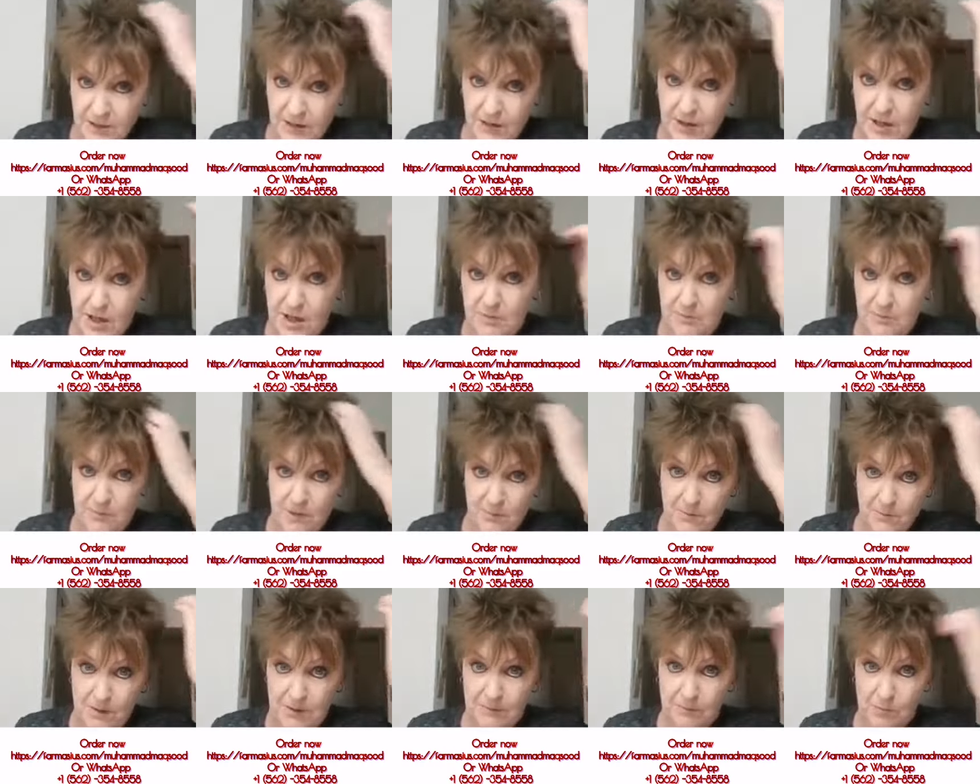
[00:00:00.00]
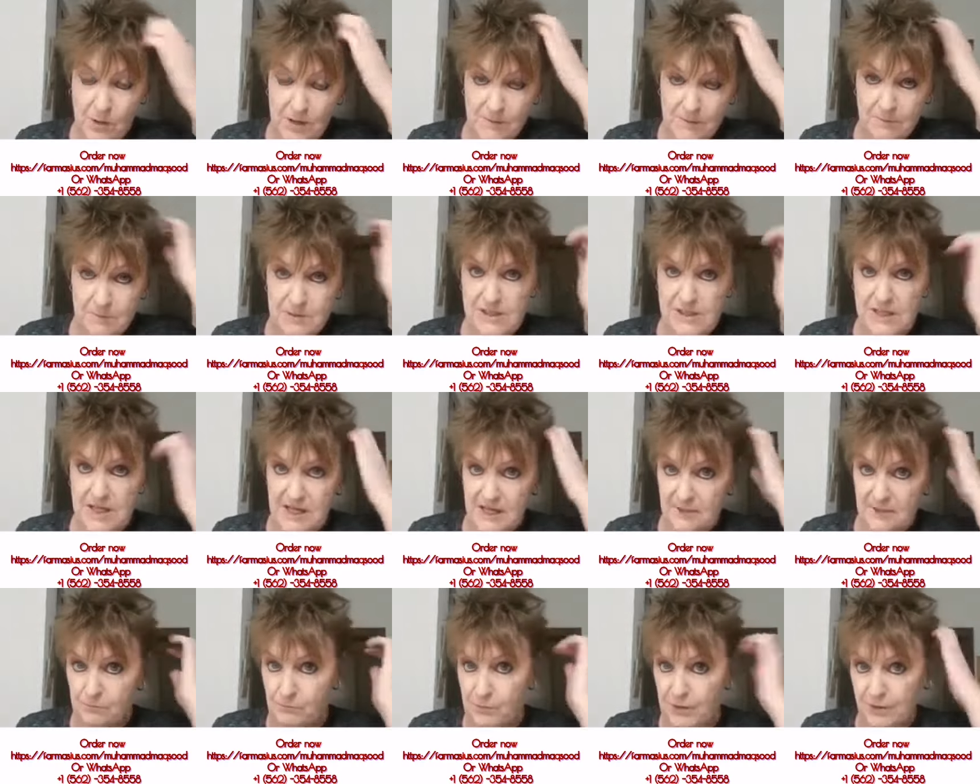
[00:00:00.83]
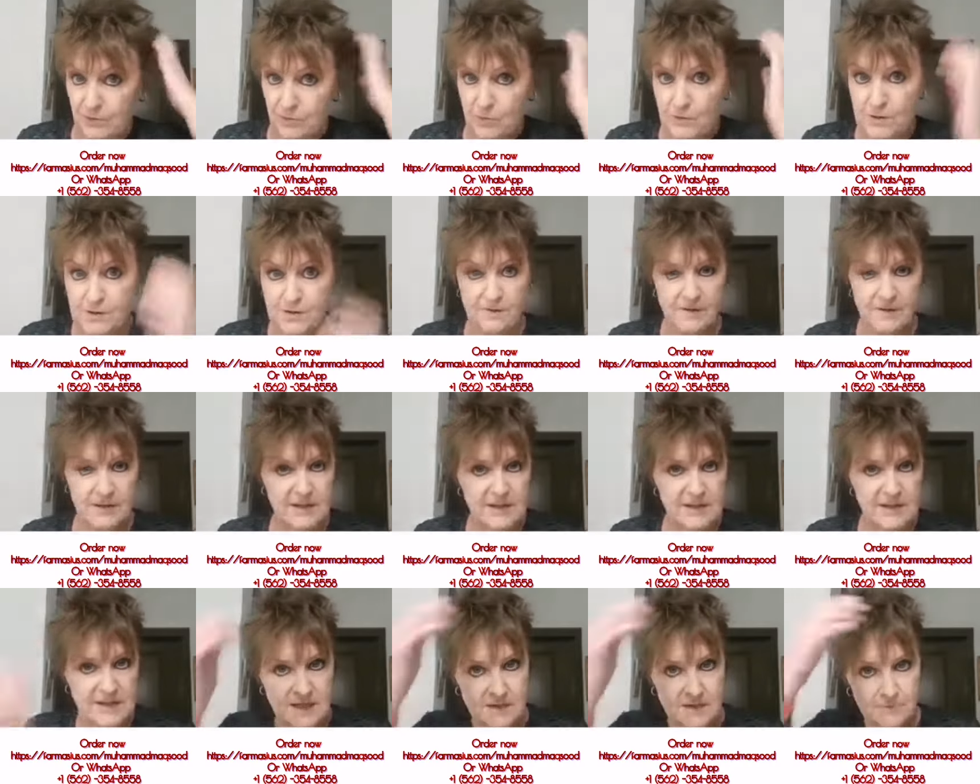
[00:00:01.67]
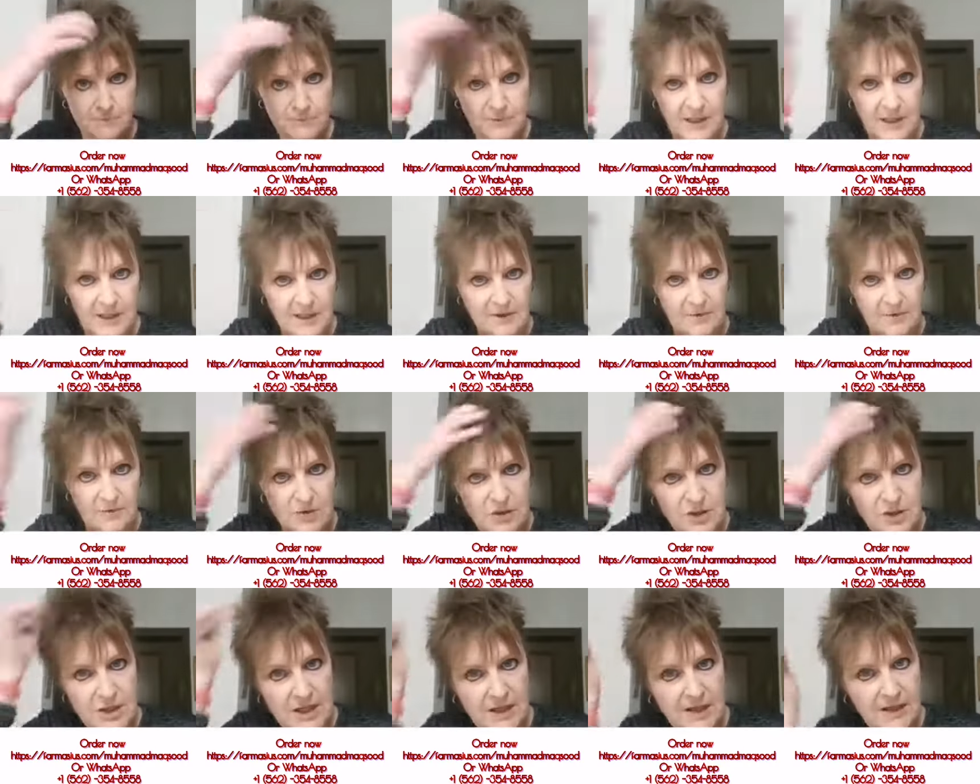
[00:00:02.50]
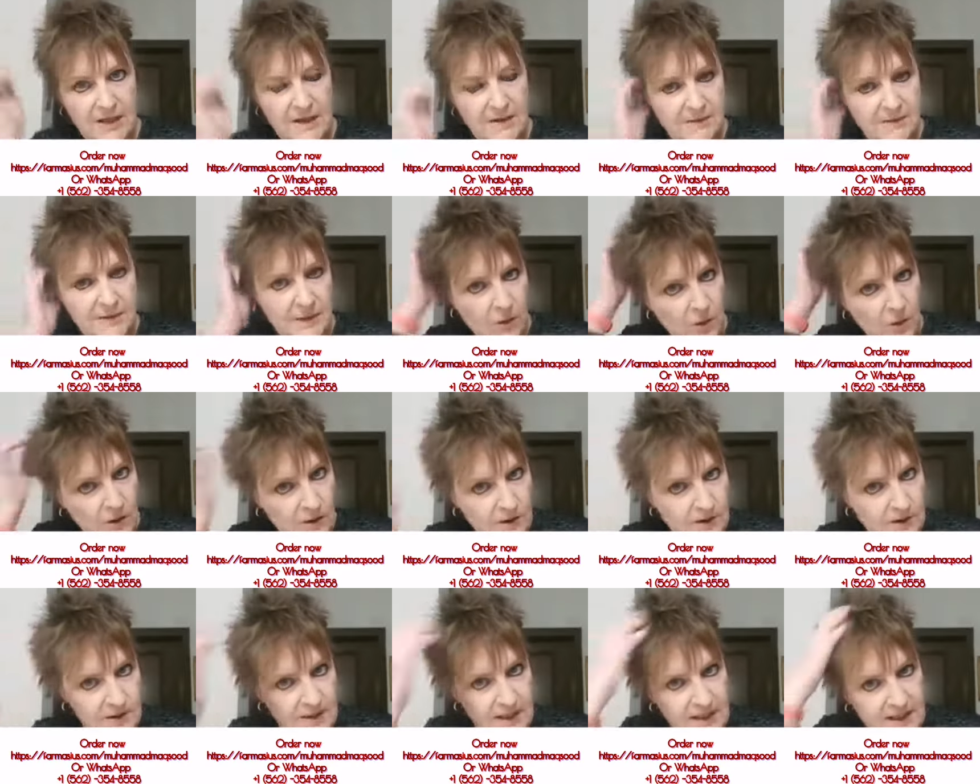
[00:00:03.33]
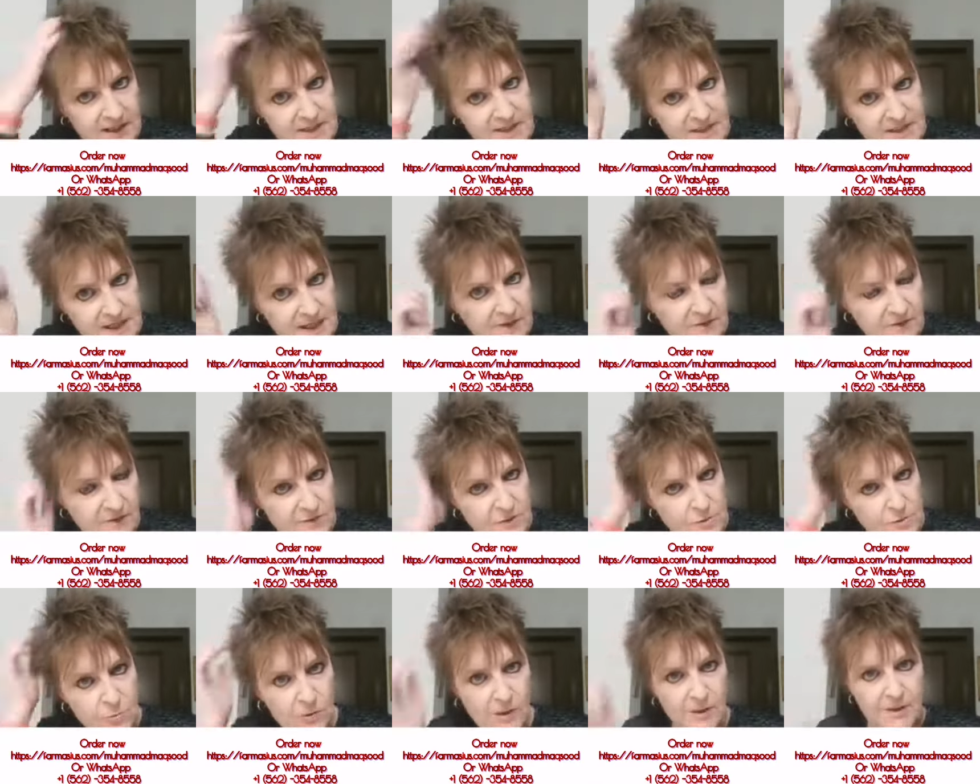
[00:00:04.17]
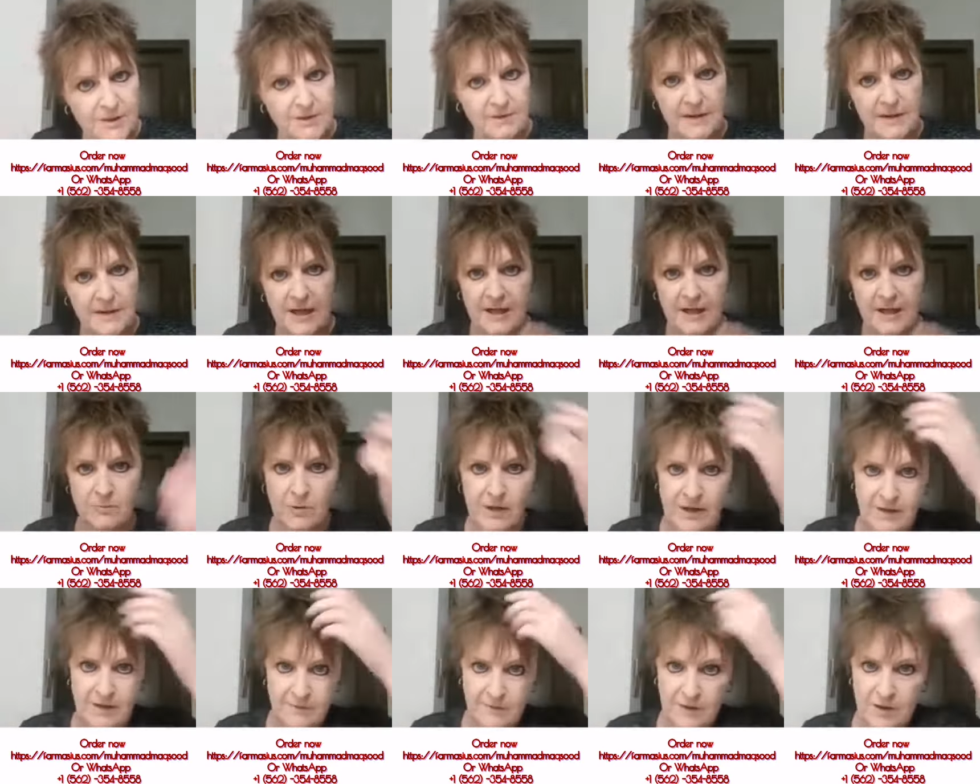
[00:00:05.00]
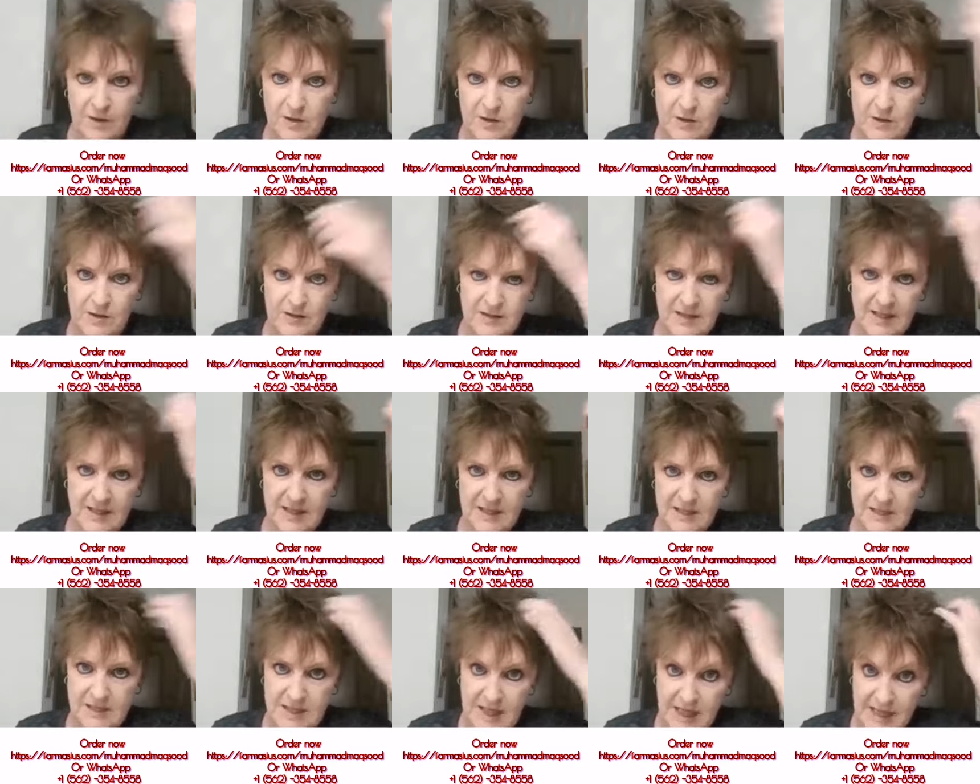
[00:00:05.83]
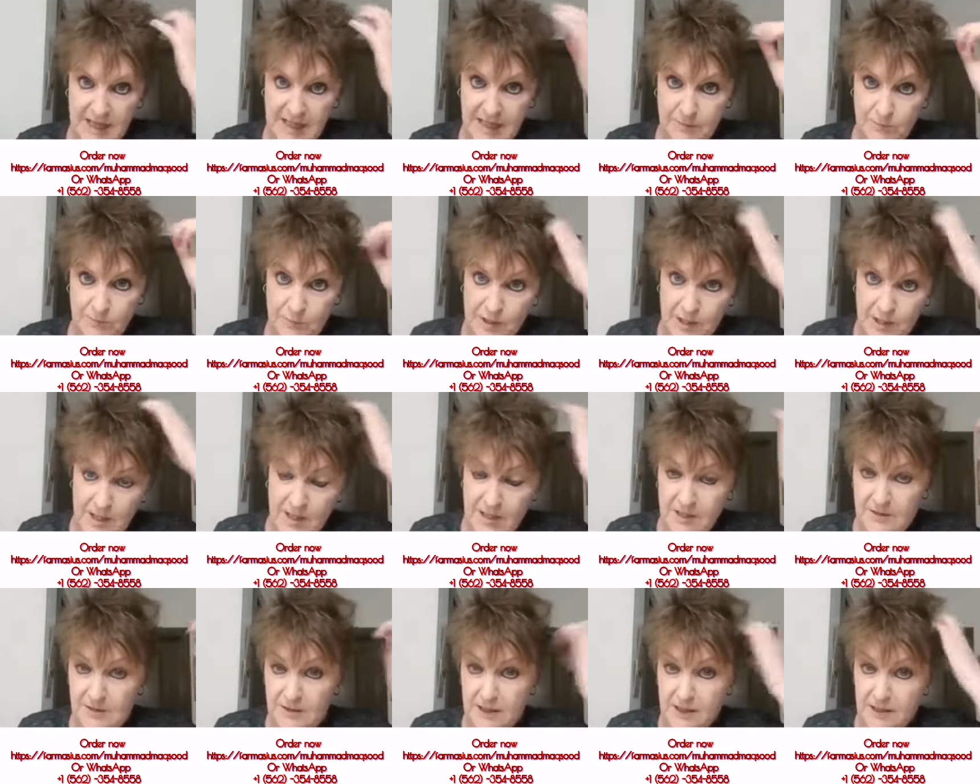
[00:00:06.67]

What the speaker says: You can hop on my website, pick one of these up now, and check out the holiday sales while you're there. We have a holiday tab